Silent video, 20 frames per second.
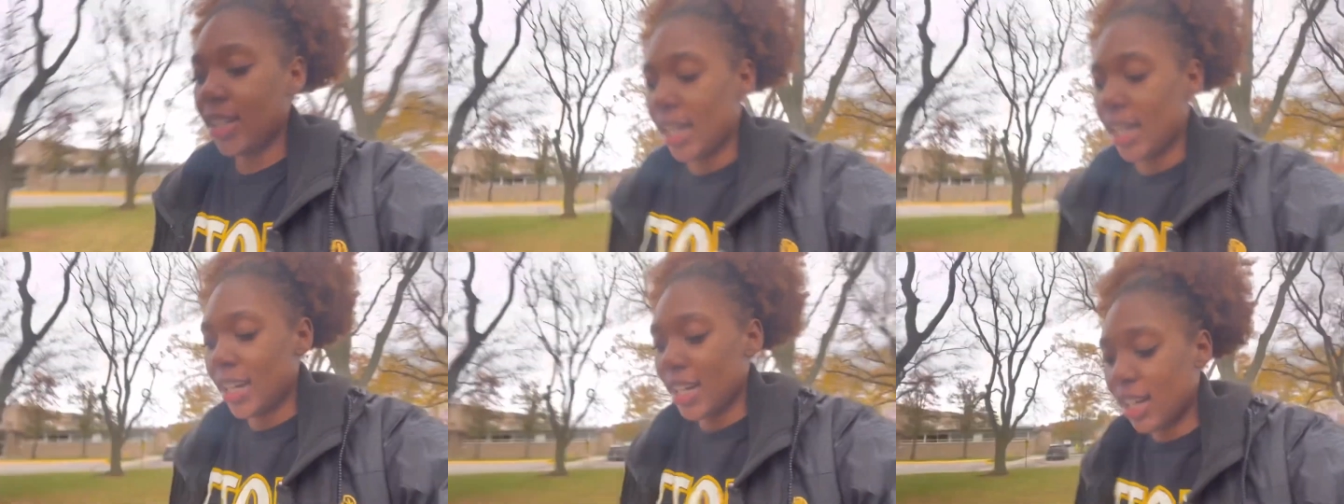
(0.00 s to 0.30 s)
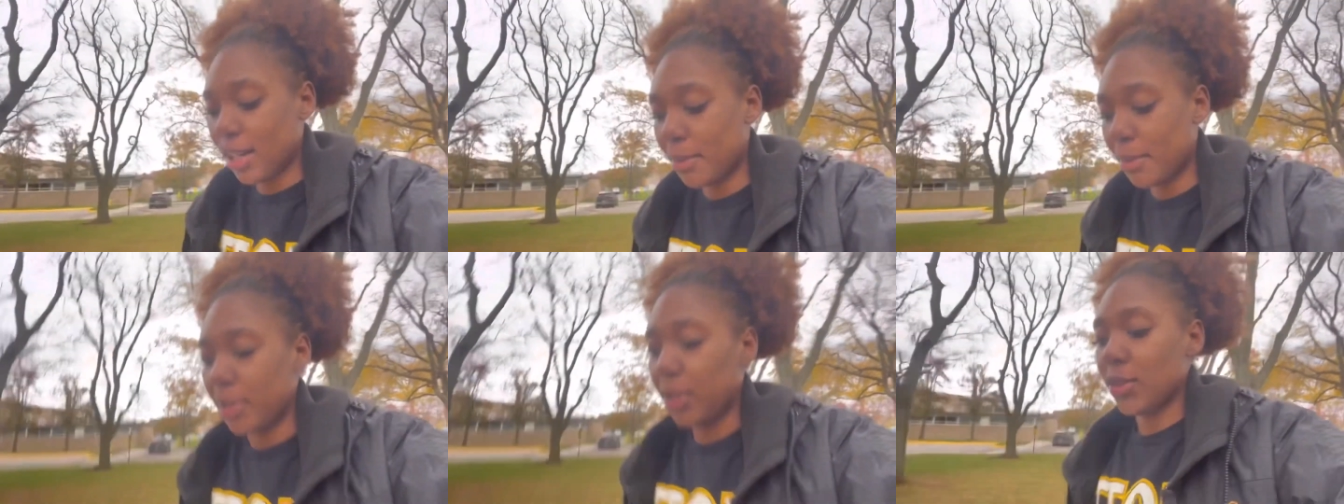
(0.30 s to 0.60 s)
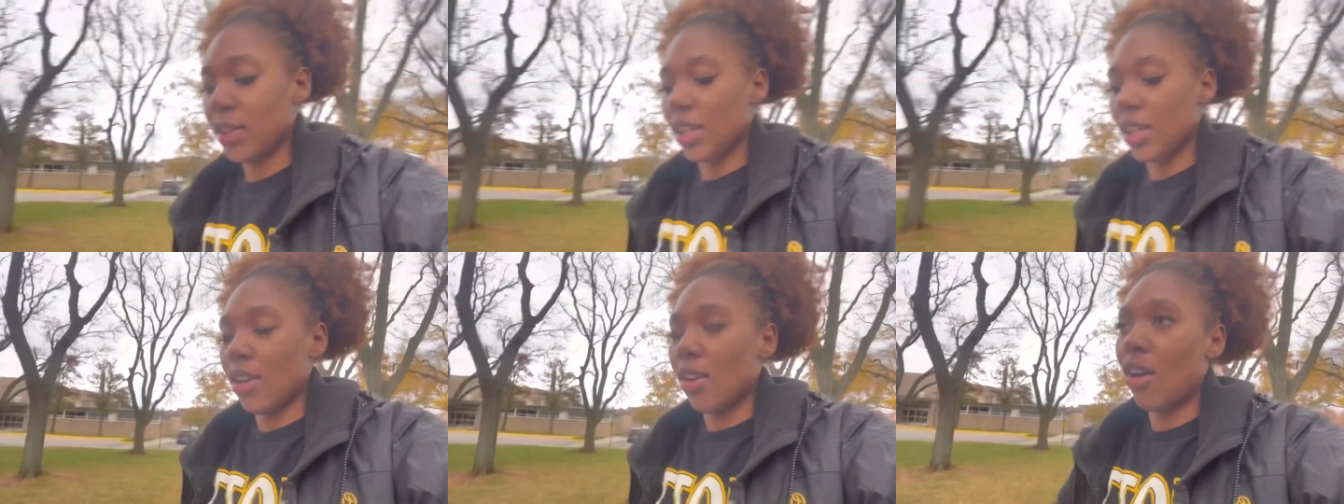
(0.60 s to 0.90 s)
and then I'm gonna do a
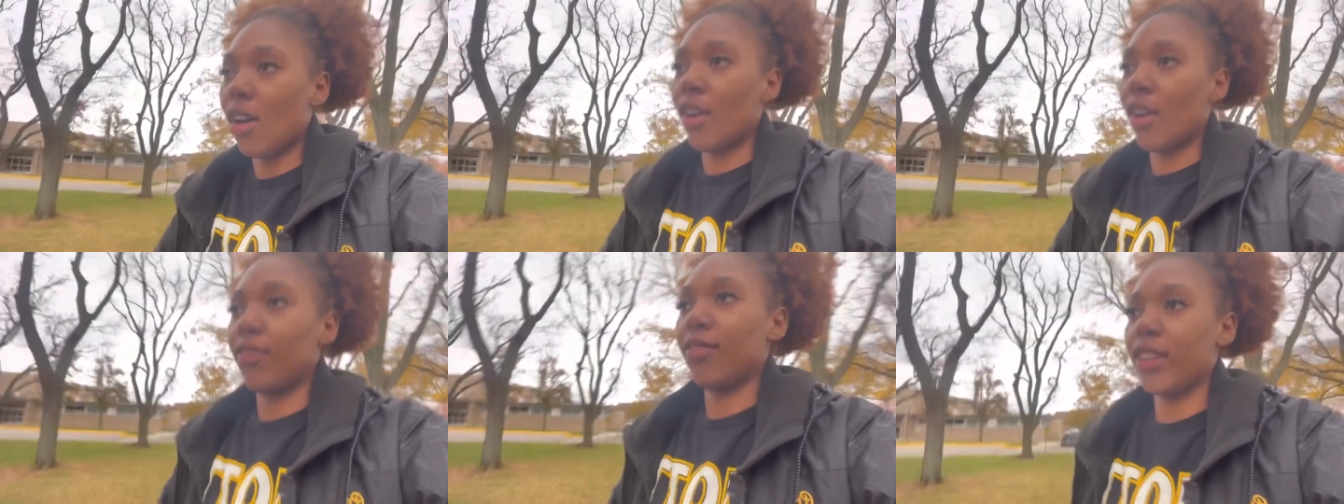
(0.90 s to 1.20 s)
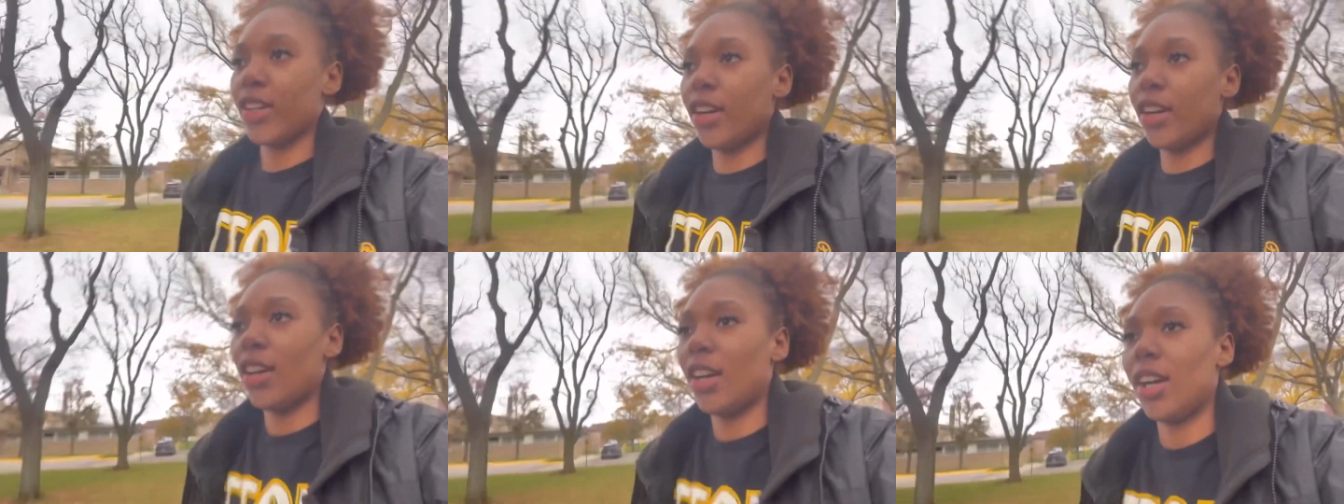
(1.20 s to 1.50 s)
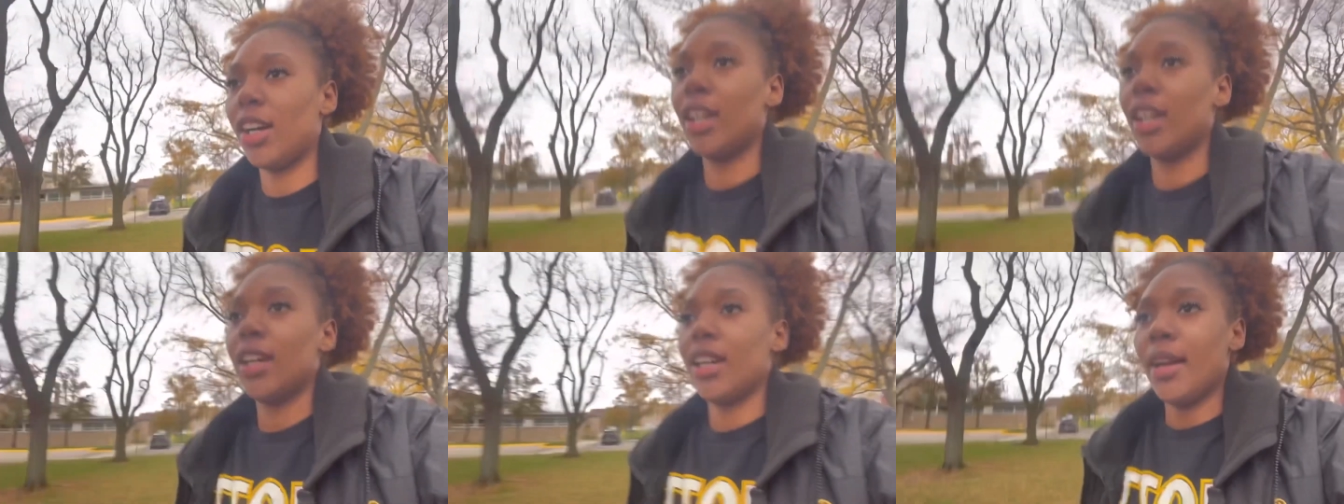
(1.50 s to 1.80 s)
little haul for
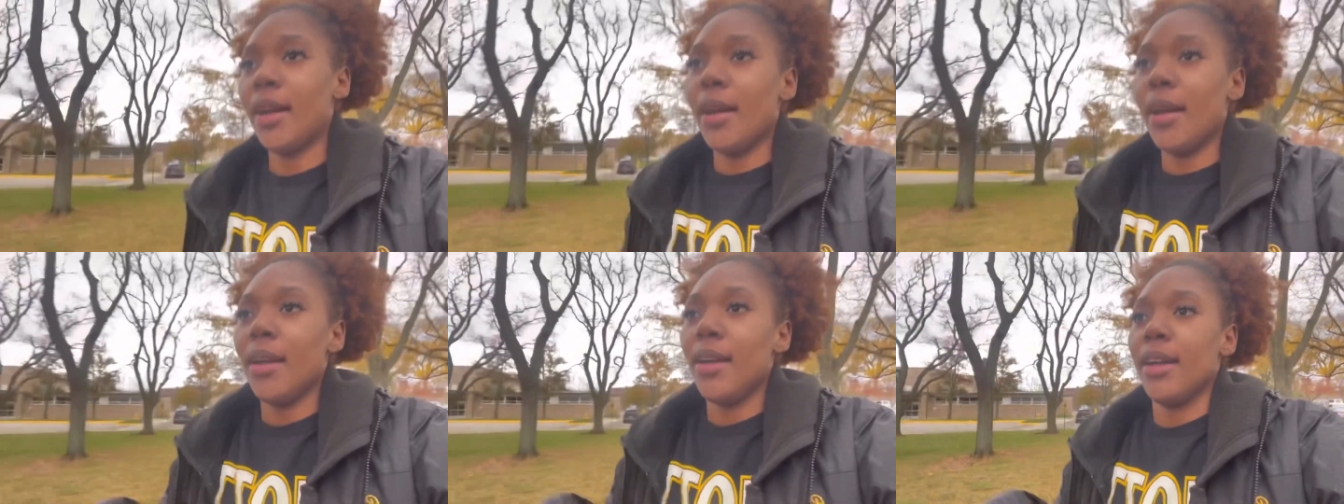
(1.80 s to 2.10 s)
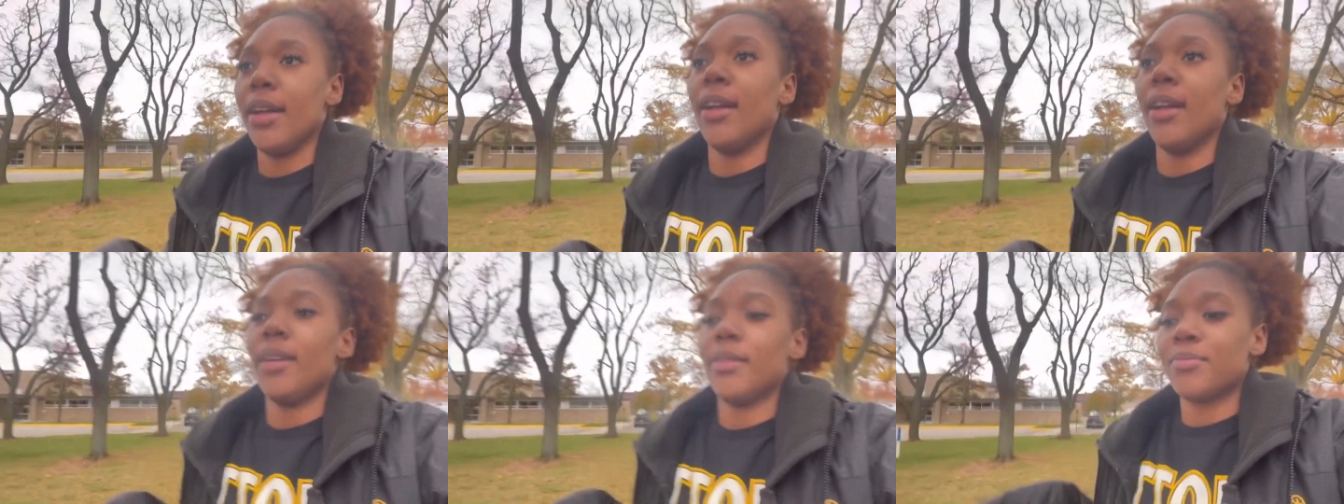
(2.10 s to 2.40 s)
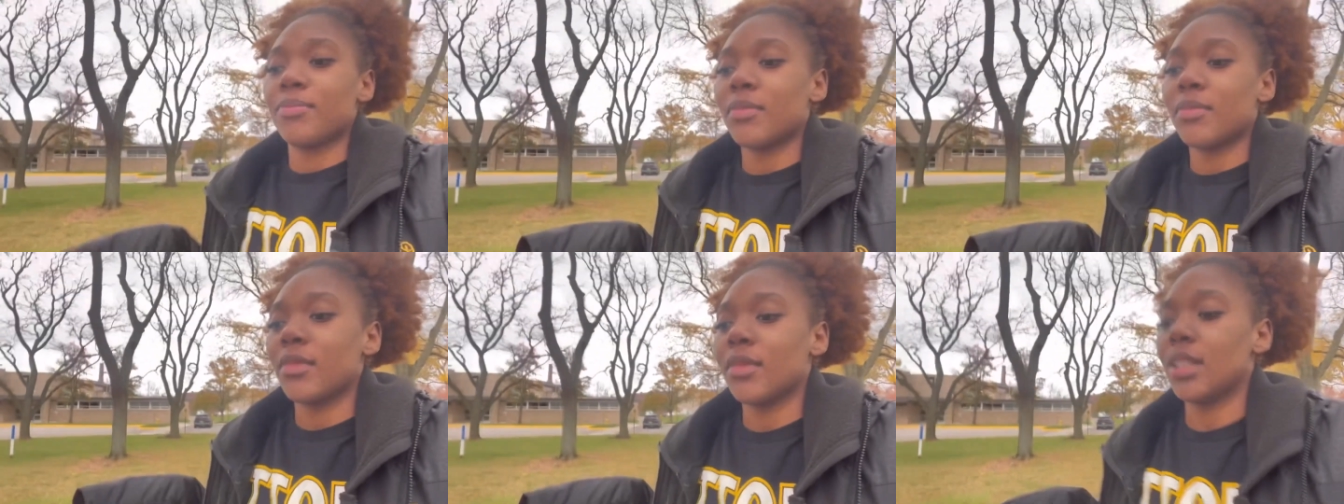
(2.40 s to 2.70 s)
y'all
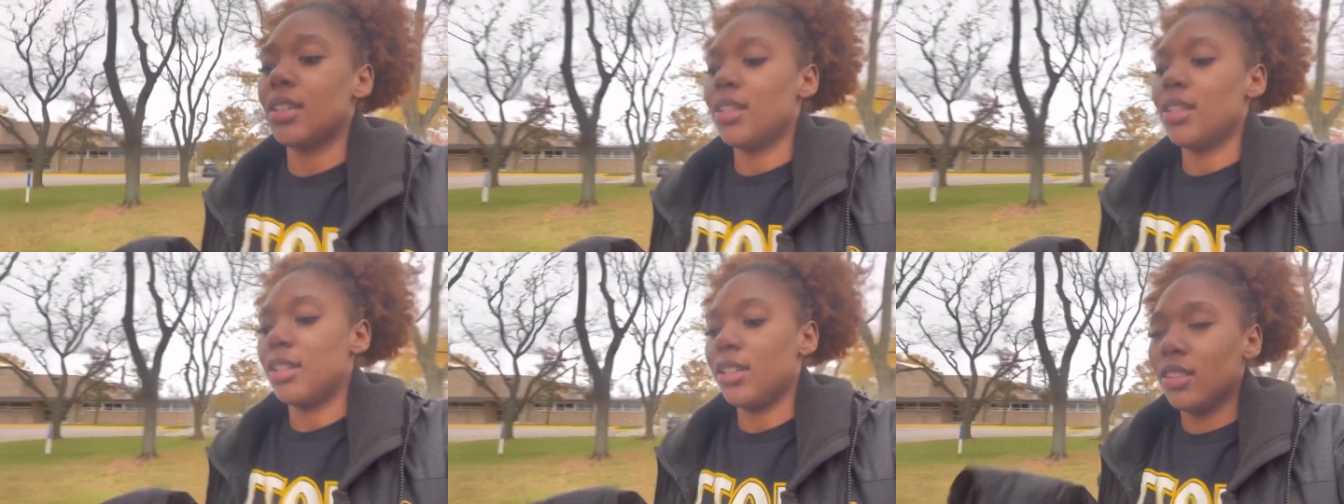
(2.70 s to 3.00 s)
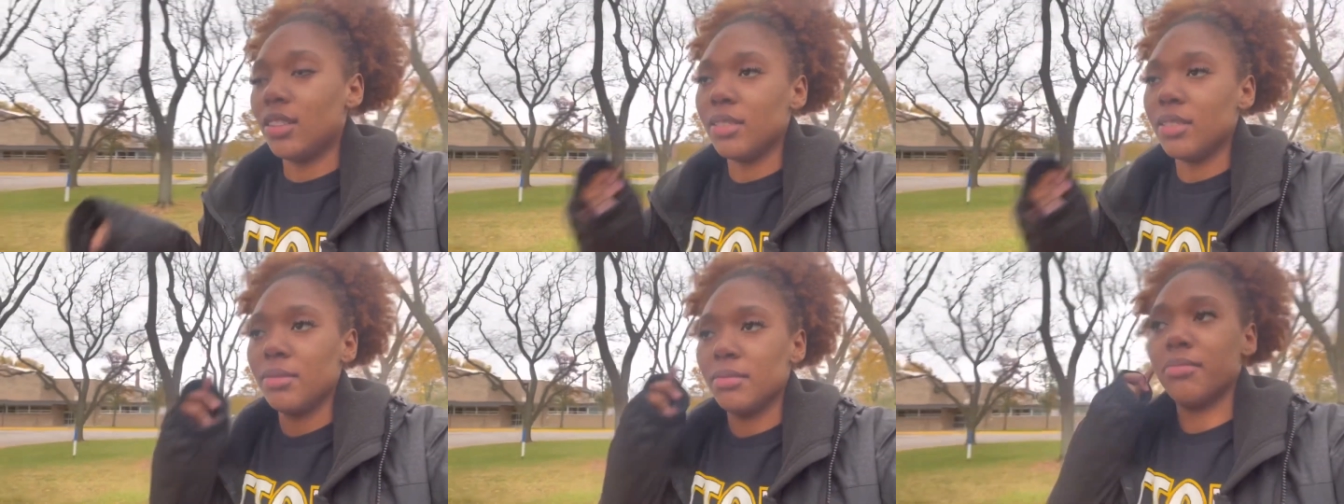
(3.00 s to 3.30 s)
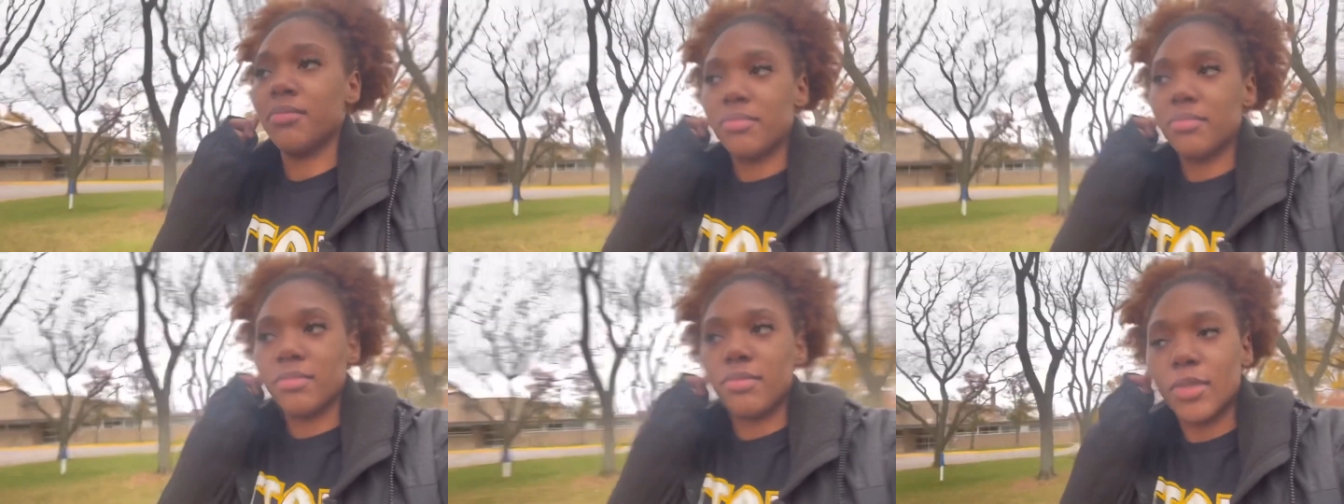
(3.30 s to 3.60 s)
um,
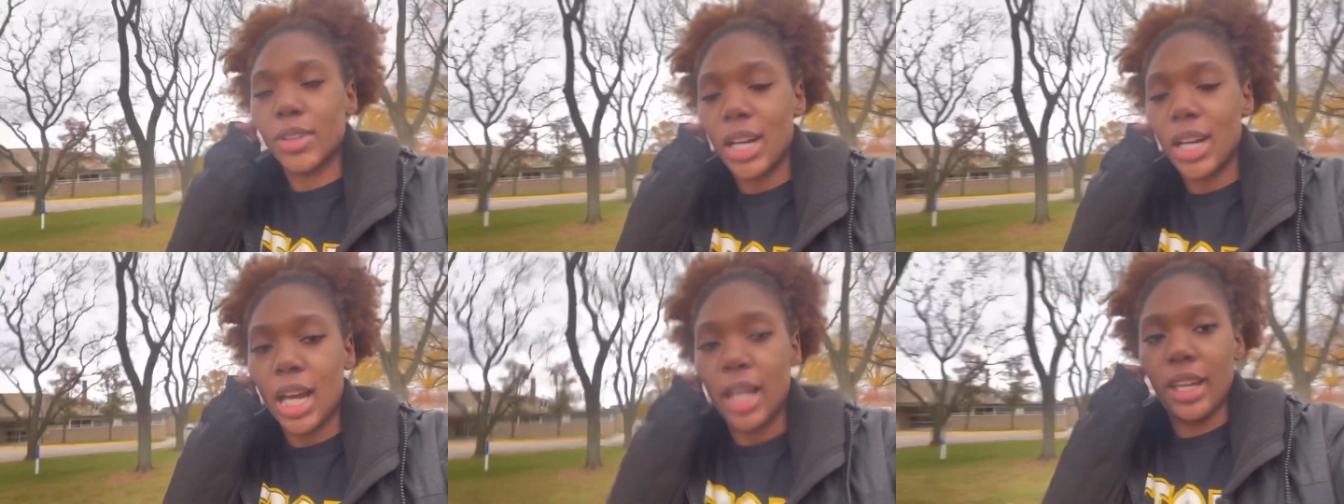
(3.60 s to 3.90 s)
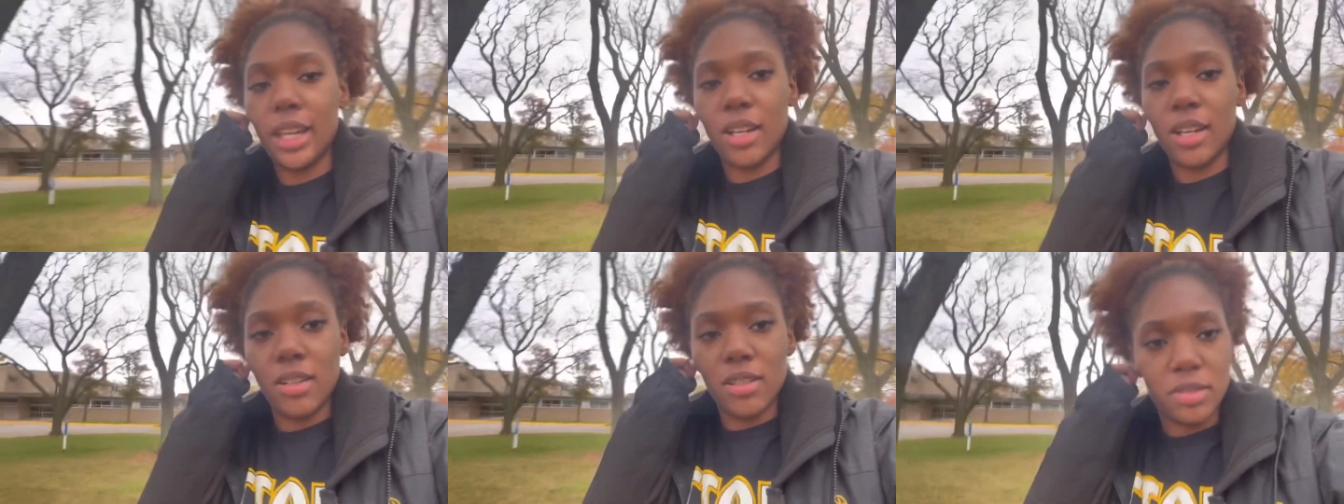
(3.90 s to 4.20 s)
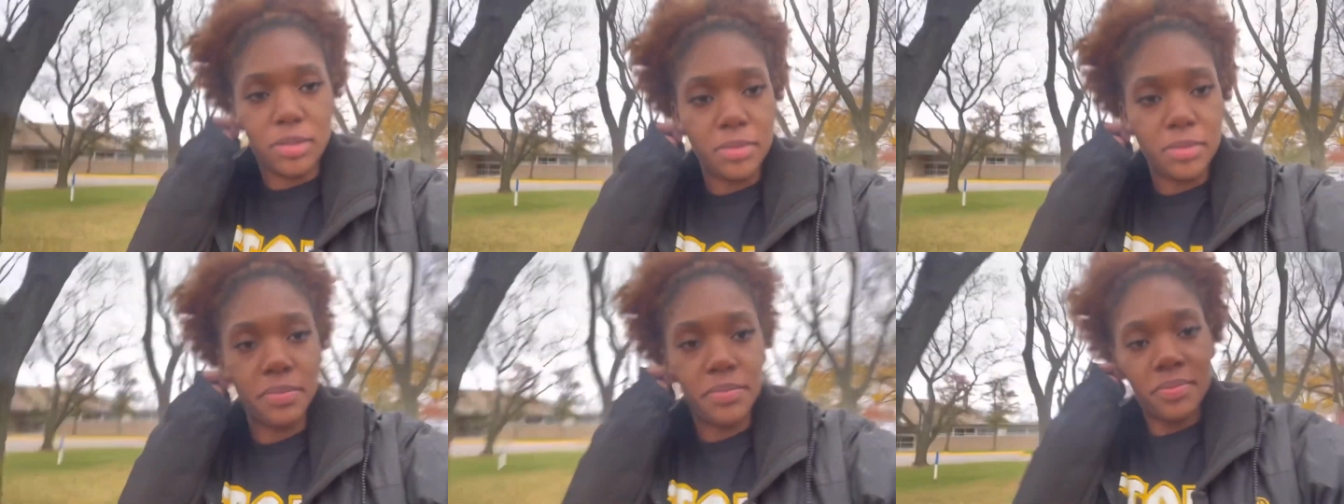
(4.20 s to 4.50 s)
when I get
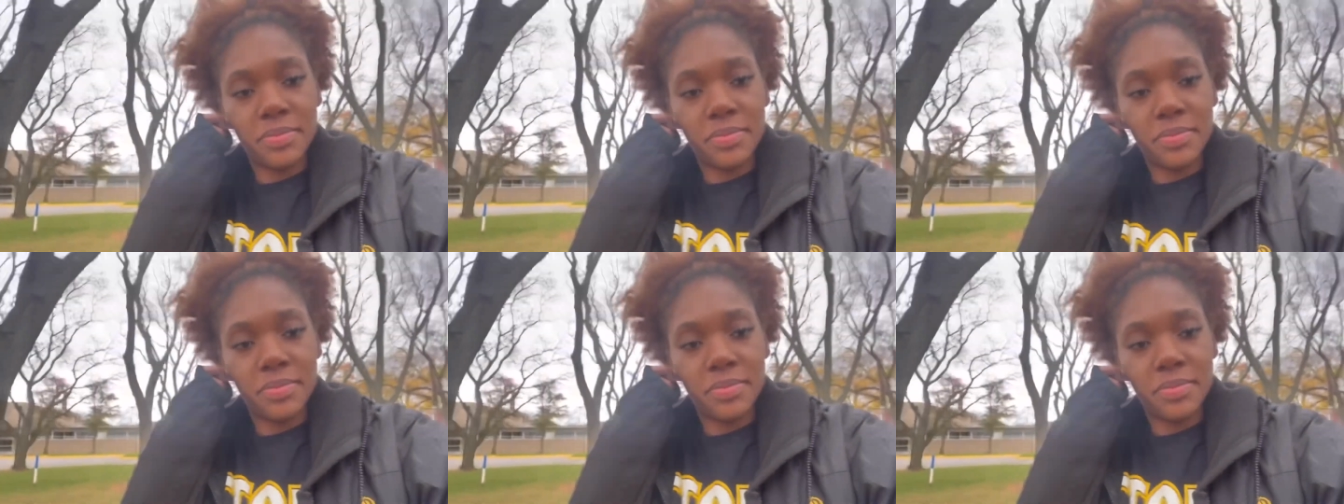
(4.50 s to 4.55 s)
home.